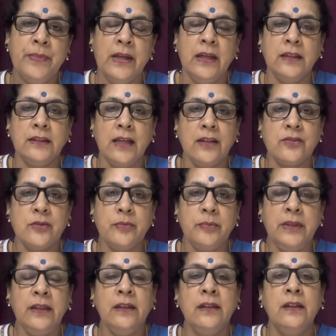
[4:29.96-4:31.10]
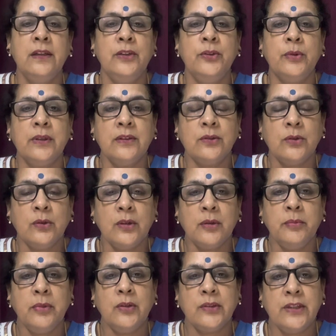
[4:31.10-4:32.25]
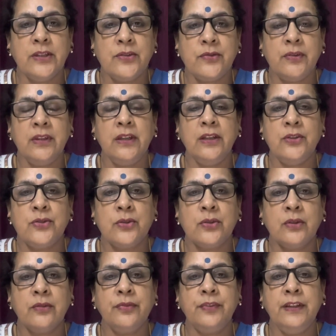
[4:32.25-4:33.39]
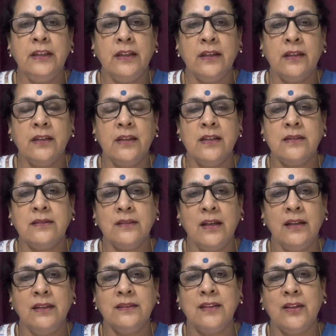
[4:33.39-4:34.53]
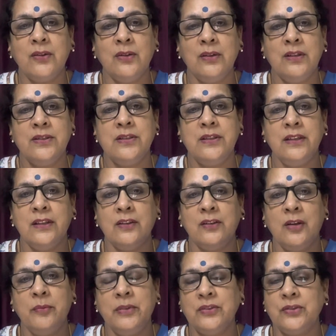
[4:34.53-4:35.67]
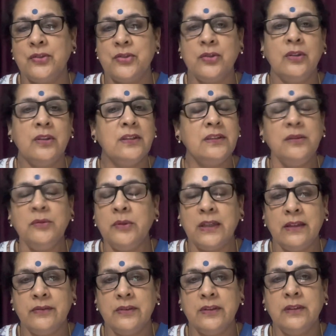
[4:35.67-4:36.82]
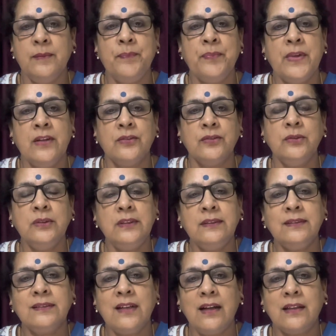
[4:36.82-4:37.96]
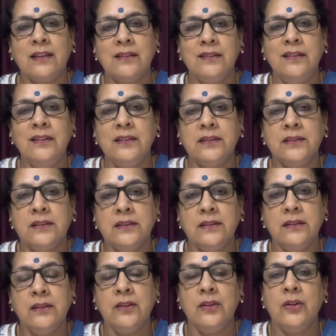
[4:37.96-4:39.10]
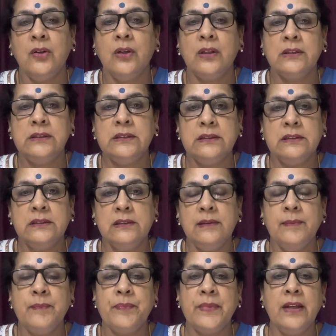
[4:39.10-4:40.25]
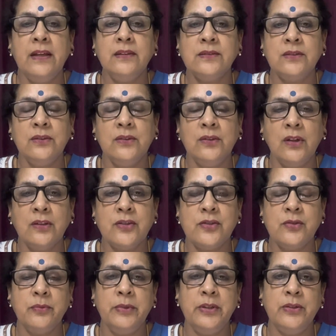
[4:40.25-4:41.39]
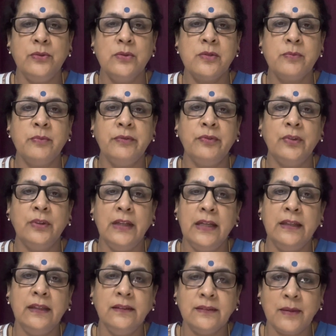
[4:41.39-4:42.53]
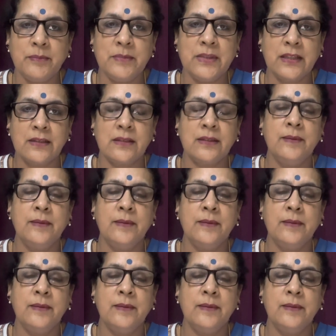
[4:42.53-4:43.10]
it has to be, you can talk about history, geography, English, science, psychology, economics, sociology, whatever. So this article a or the is not to be used before any subject.